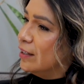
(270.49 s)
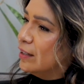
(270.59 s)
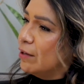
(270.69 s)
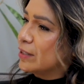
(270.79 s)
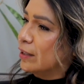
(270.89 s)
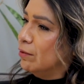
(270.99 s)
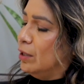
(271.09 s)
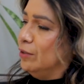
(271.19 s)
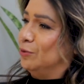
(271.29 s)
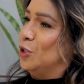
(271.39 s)
And I was like,
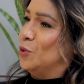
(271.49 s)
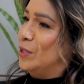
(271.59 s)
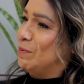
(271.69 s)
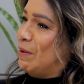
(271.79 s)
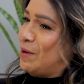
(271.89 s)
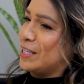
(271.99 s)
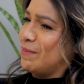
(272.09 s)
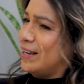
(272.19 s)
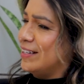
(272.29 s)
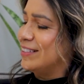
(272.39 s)
oh, do you need my
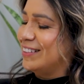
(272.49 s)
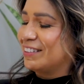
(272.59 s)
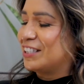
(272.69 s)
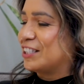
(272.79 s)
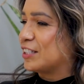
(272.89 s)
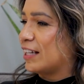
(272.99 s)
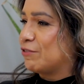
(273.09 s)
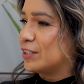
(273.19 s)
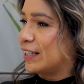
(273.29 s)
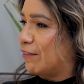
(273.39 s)
resume? She just
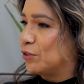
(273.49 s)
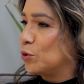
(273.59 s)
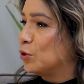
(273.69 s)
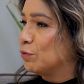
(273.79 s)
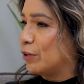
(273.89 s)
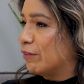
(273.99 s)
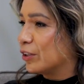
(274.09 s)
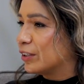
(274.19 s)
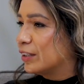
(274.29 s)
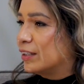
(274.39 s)
laughed. She's like, I've known you
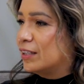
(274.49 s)
forever.